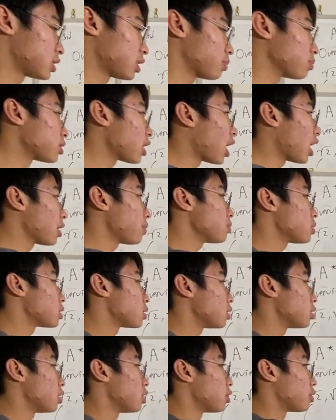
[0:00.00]

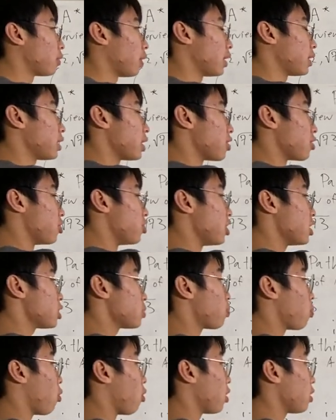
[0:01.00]
sometimes, right,
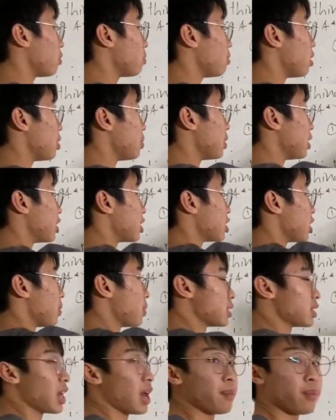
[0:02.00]
this point may be the same
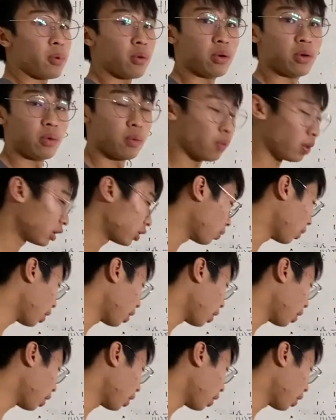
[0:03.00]
as that point. What do